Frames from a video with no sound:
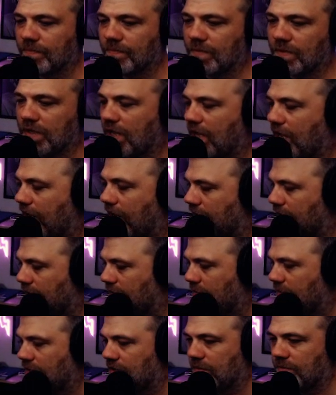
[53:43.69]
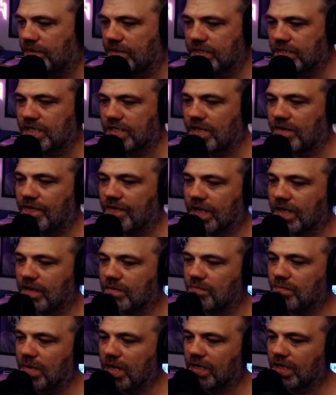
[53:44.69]
Yeah, let me just see if I
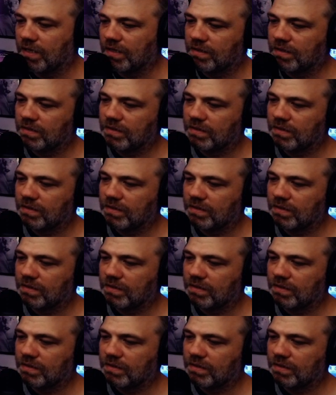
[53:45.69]
can make it.